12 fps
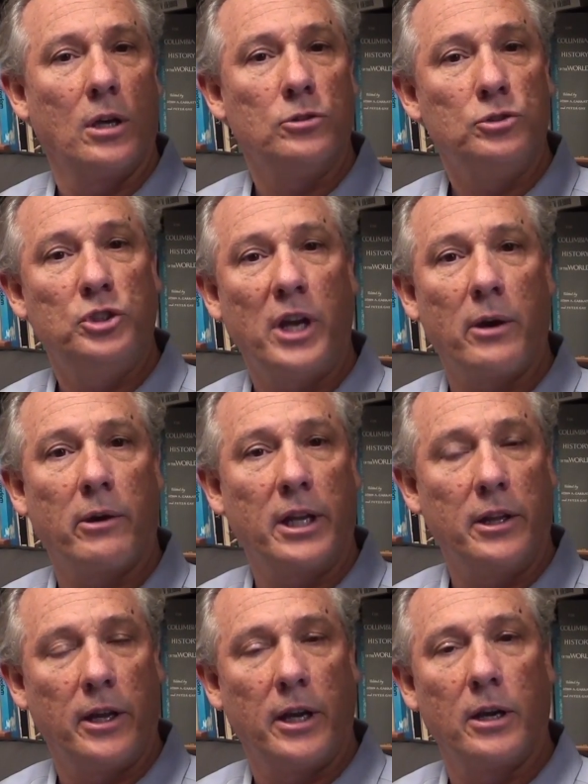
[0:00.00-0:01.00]

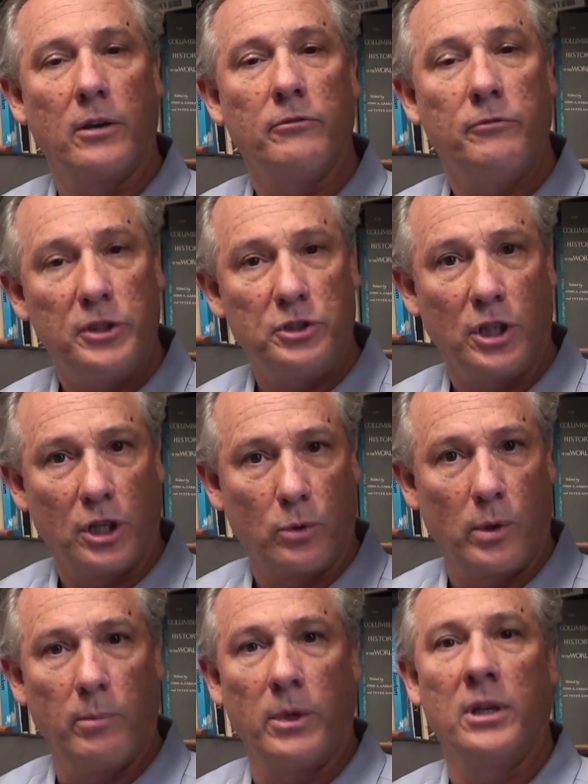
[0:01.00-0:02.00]
sharing their fishing
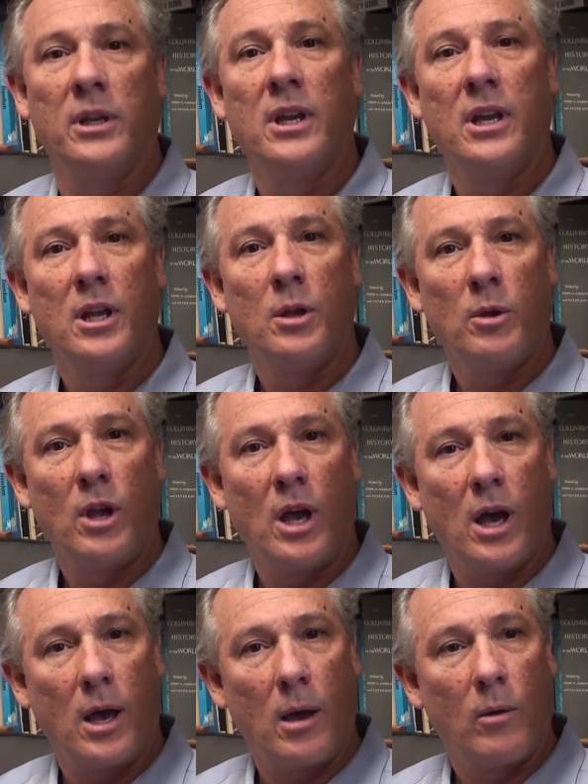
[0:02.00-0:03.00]
equipment,
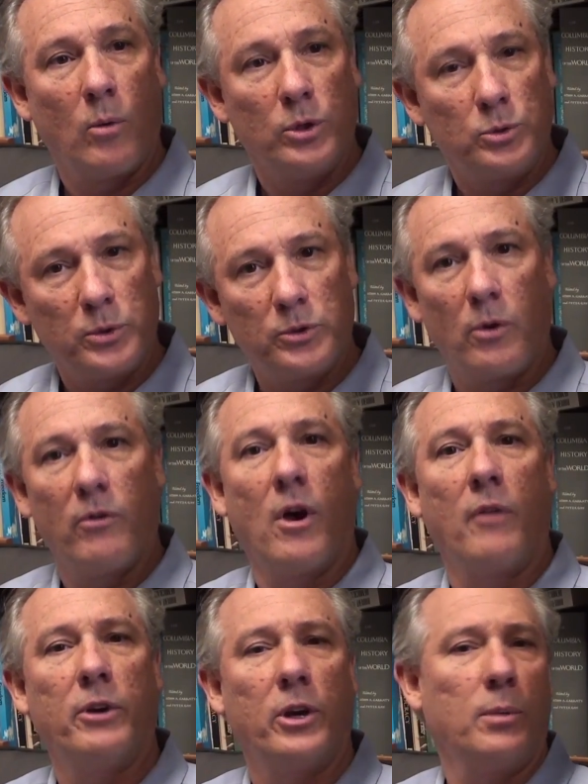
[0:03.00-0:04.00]
which was
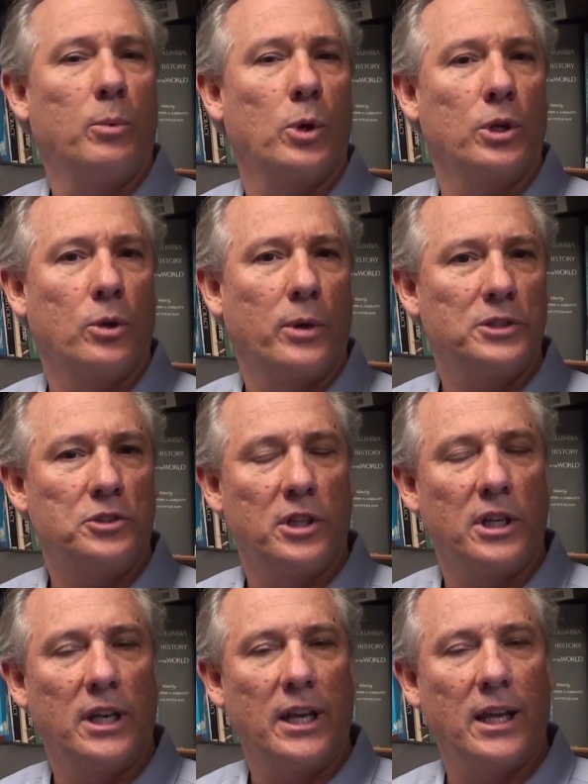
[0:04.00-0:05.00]
a very important
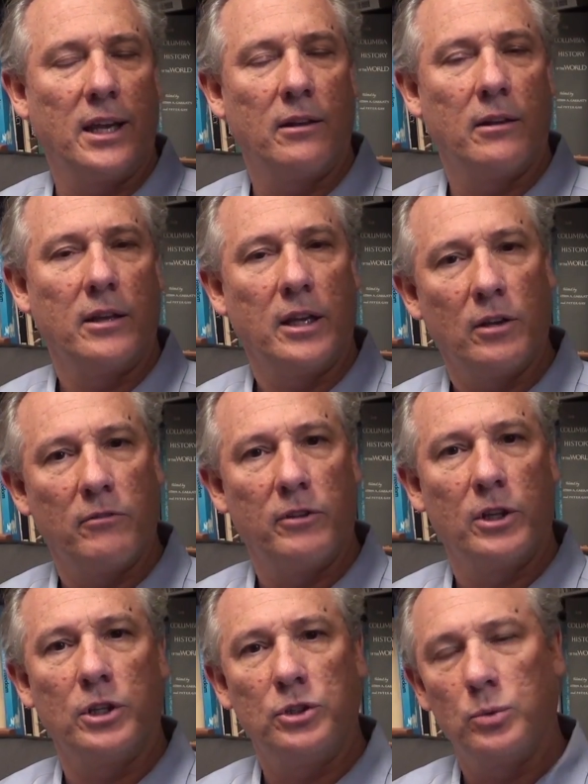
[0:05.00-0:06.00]
question in a
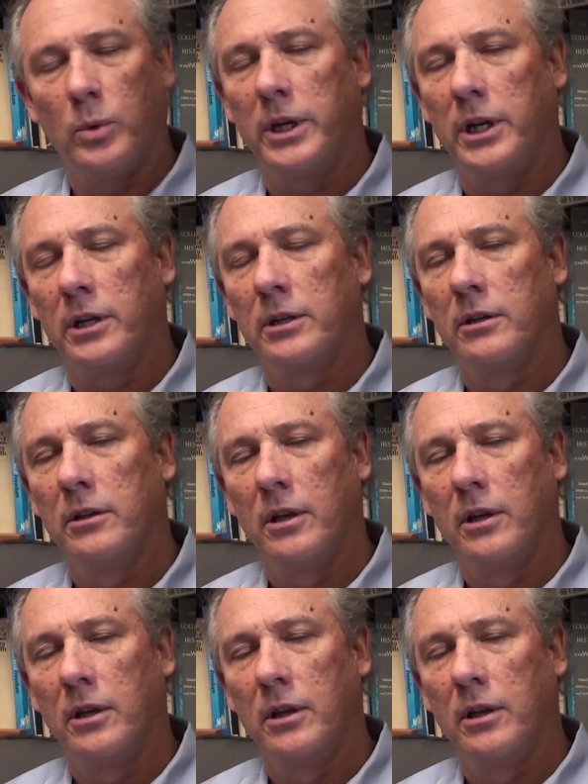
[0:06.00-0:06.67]
village where